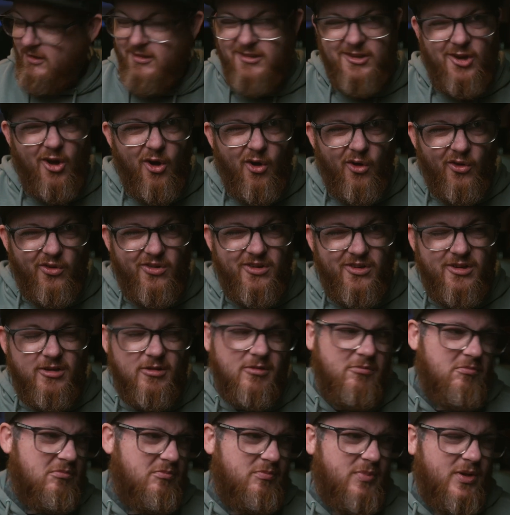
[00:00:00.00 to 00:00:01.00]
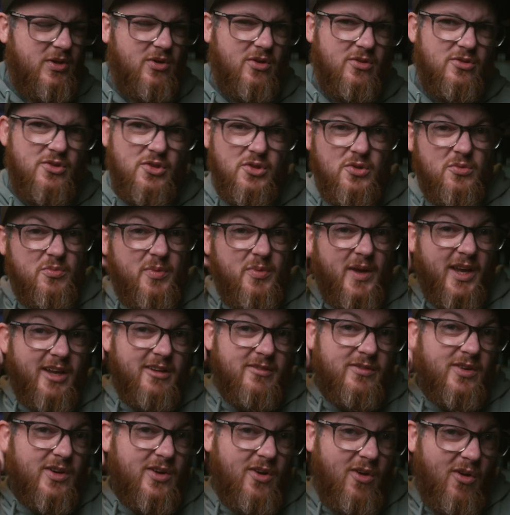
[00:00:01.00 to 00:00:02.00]
con, but not too big
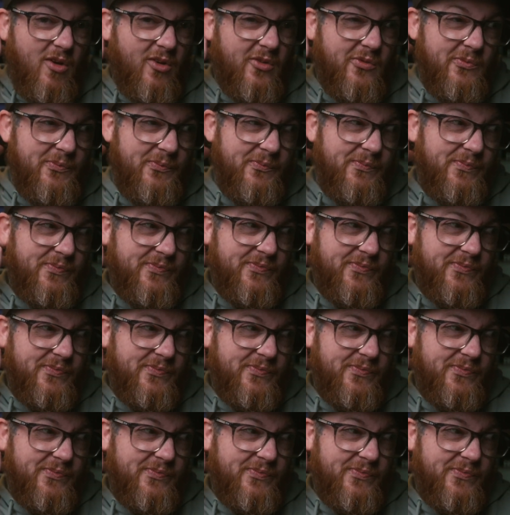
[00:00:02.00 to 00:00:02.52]
of a con.